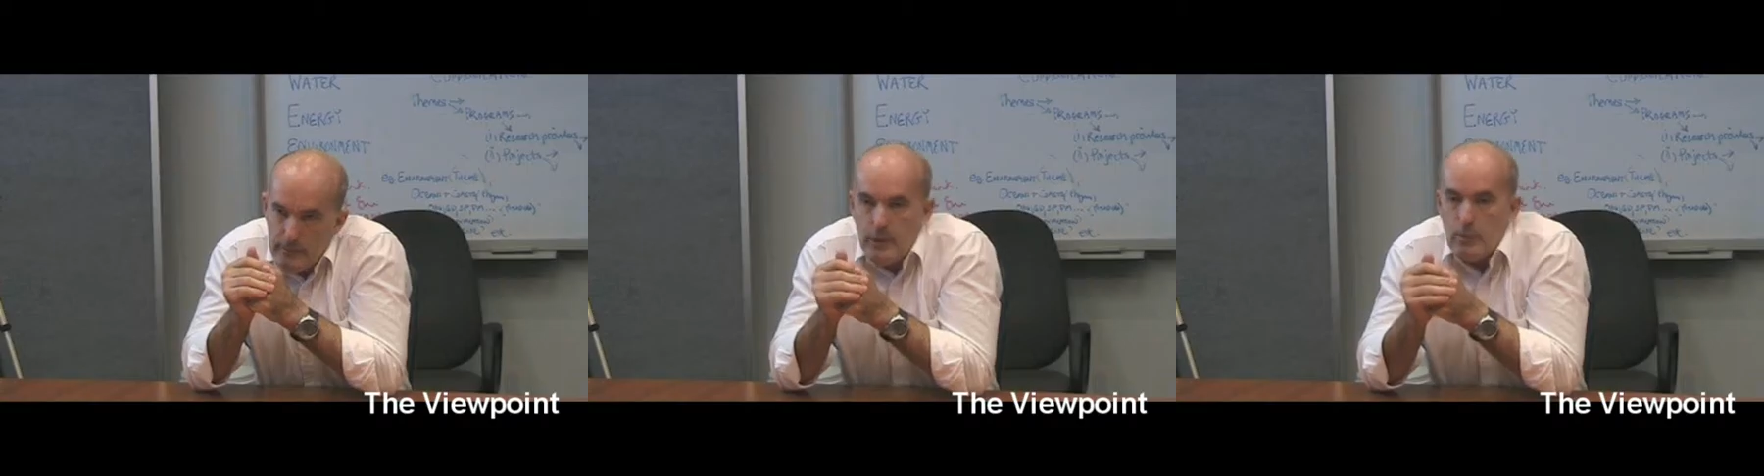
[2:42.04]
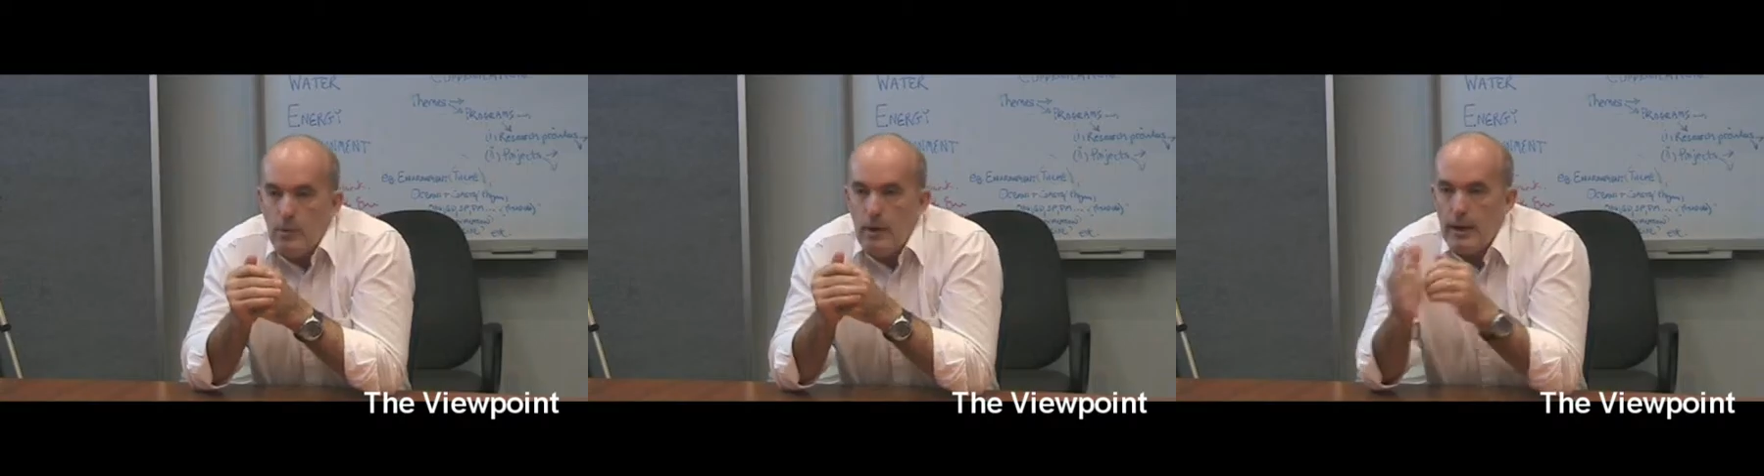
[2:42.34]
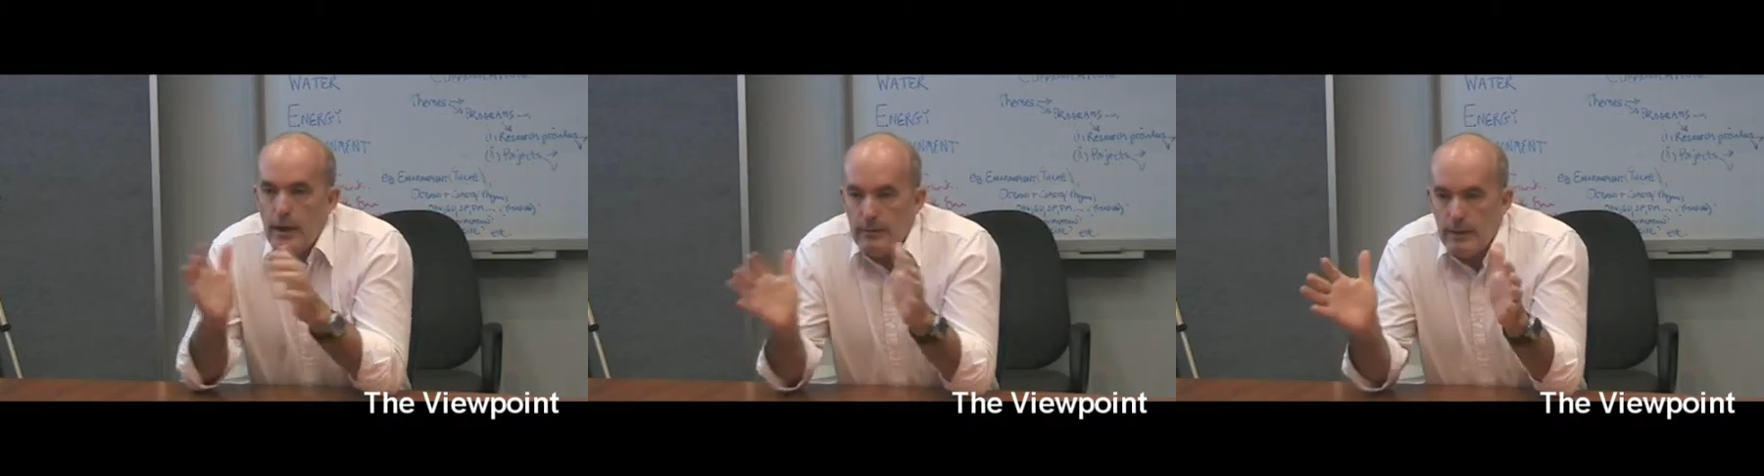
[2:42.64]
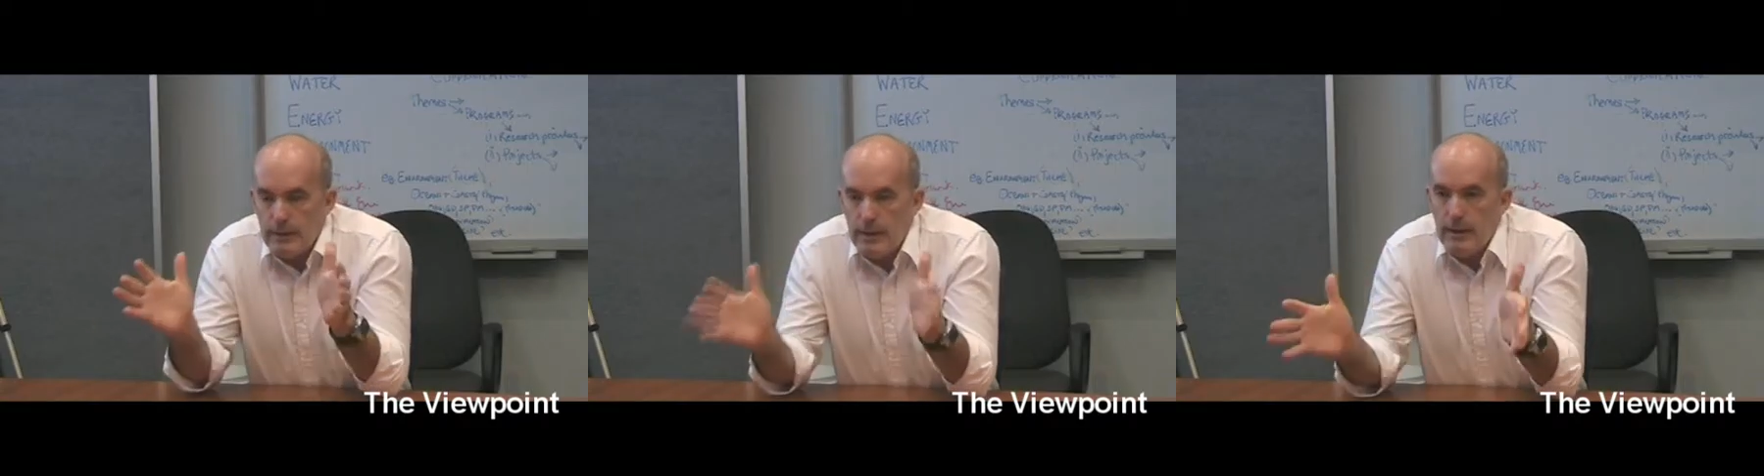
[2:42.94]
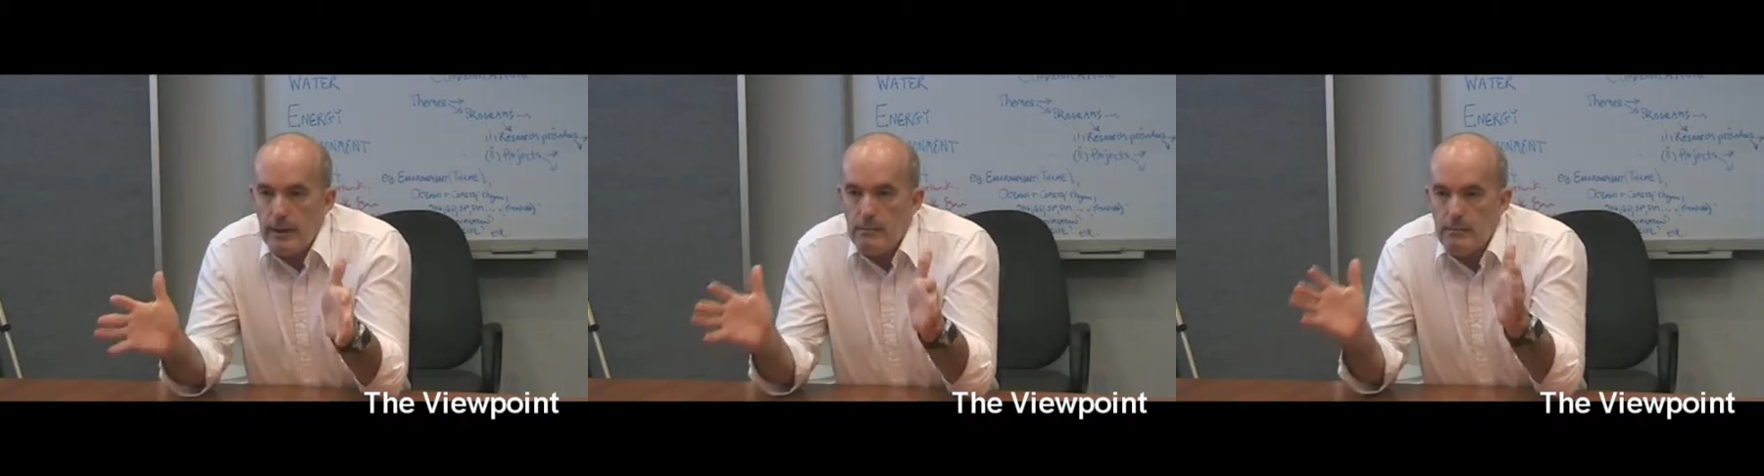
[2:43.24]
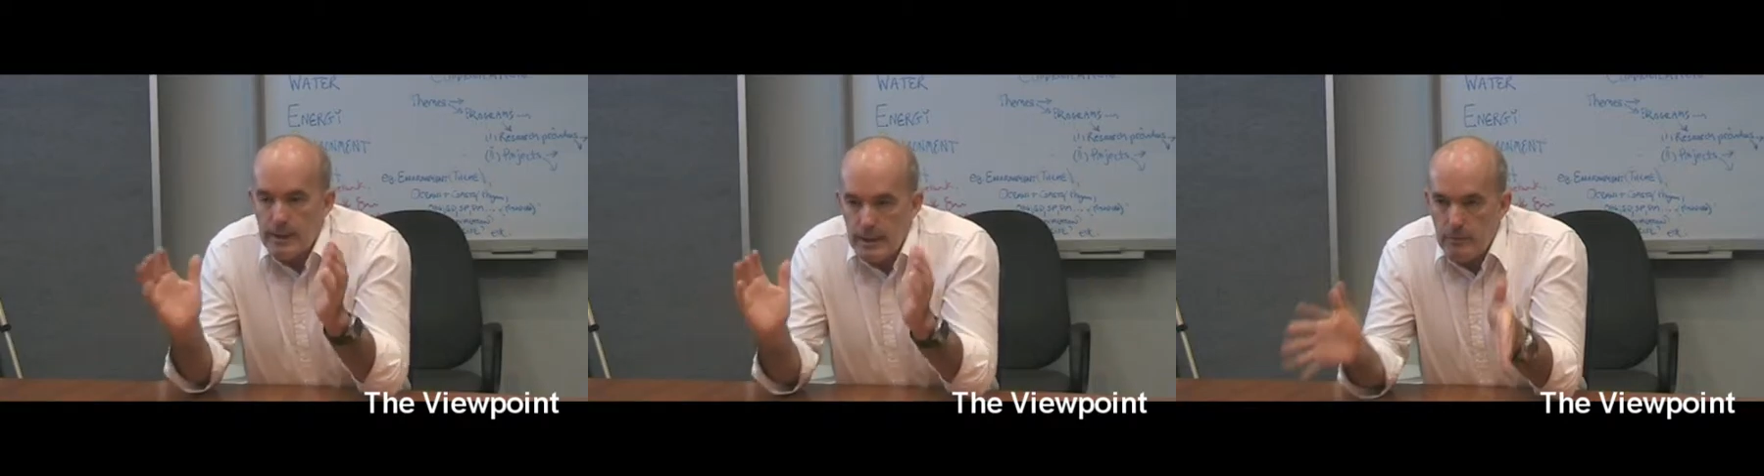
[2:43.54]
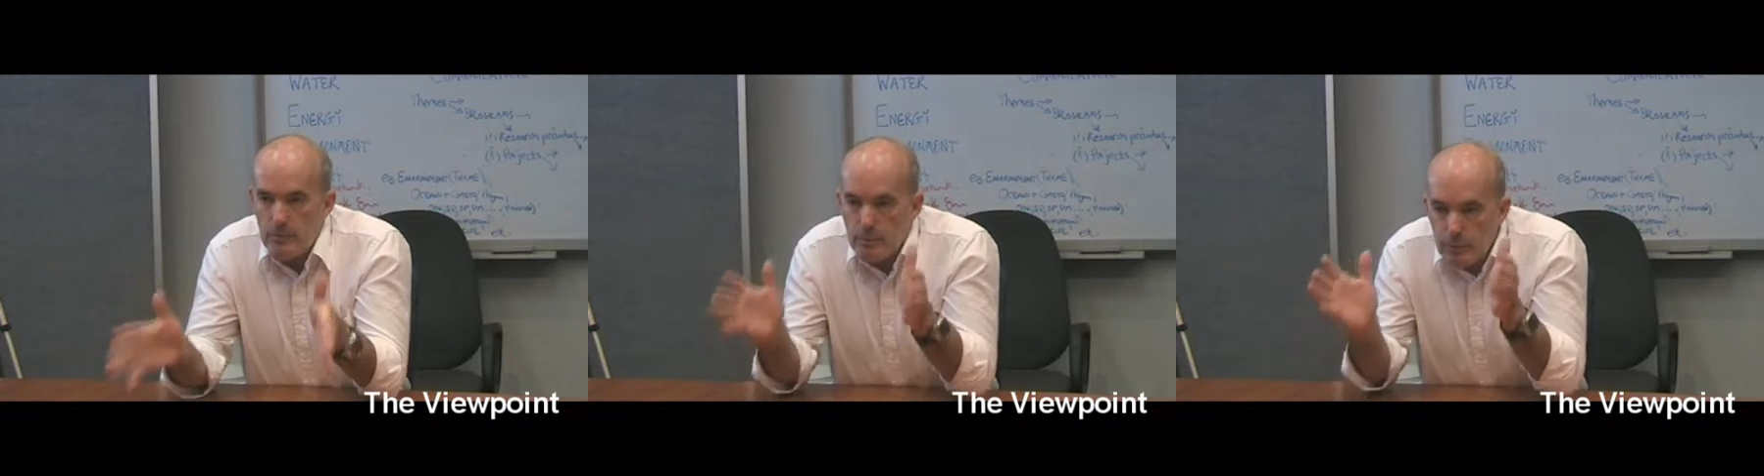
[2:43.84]
Right, well, why haven't they been
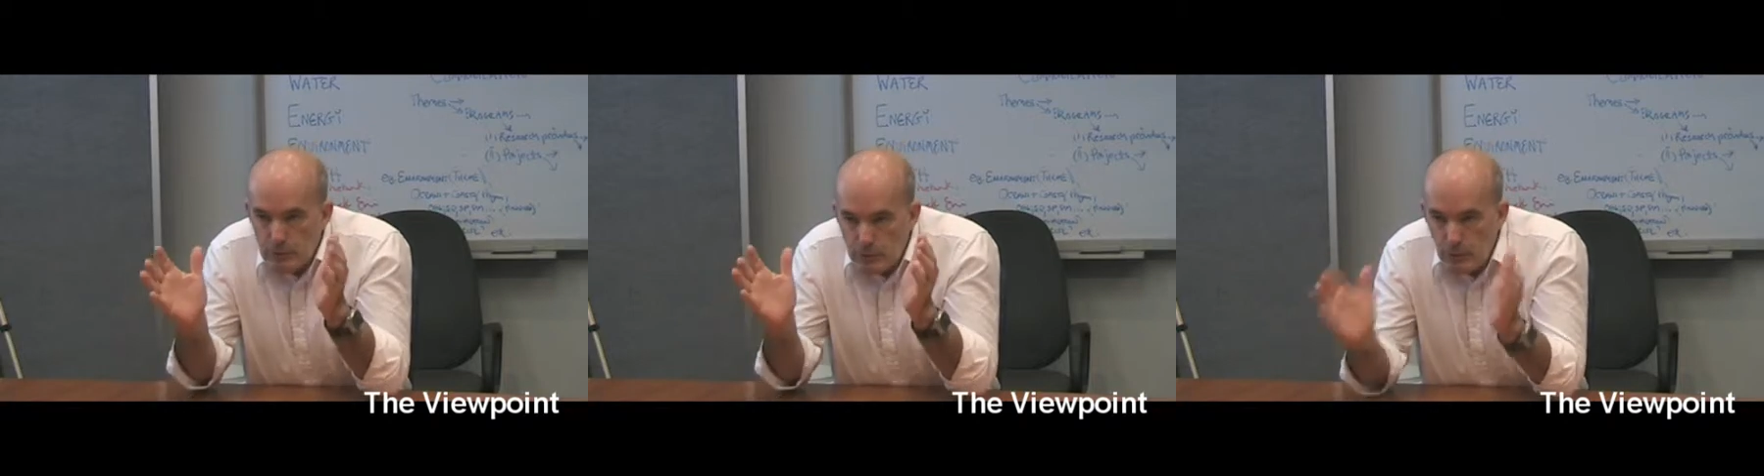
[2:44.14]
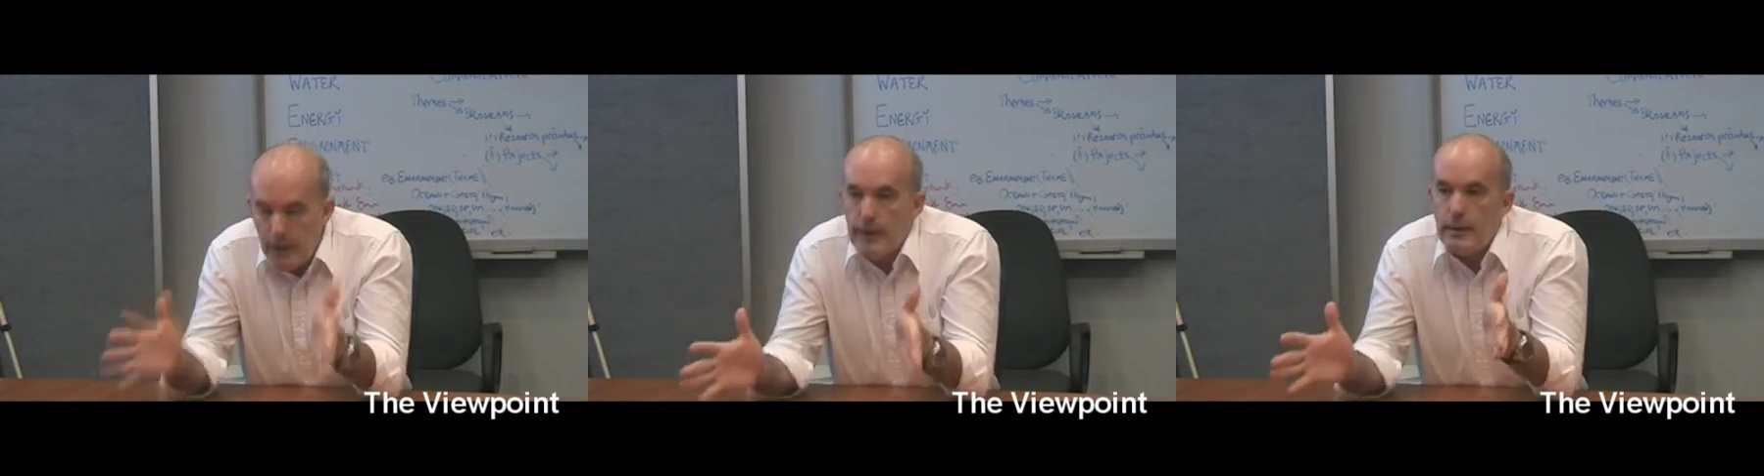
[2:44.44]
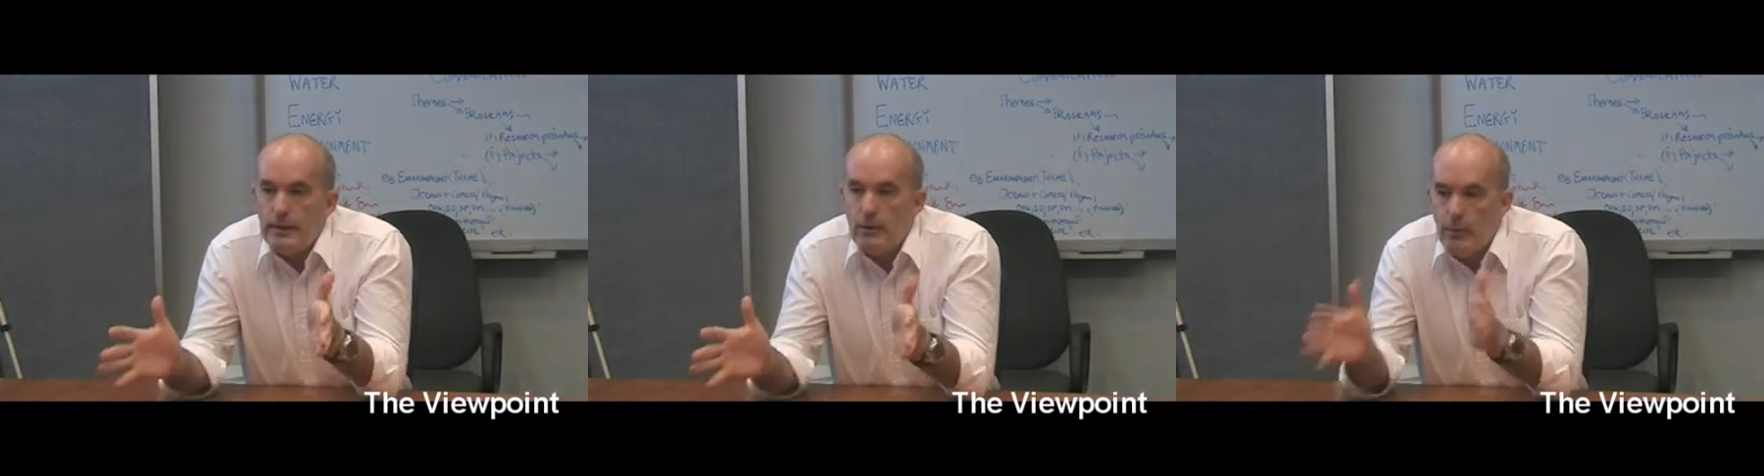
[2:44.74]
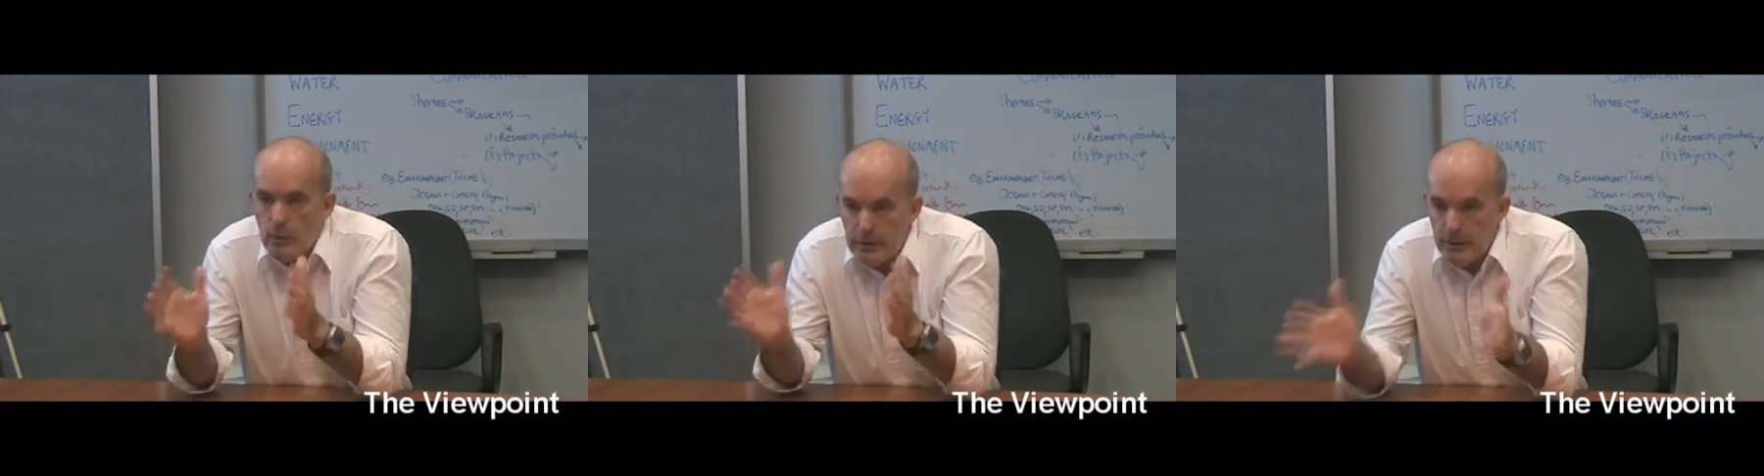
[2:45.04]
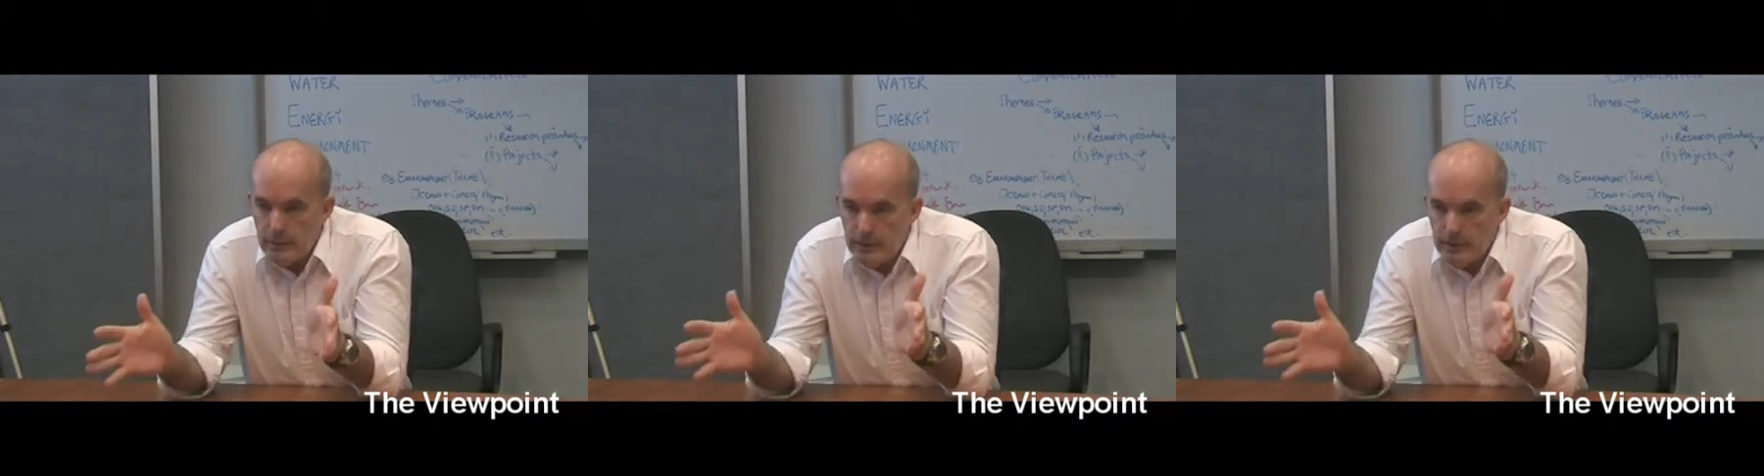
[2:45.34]
able to persuade all the other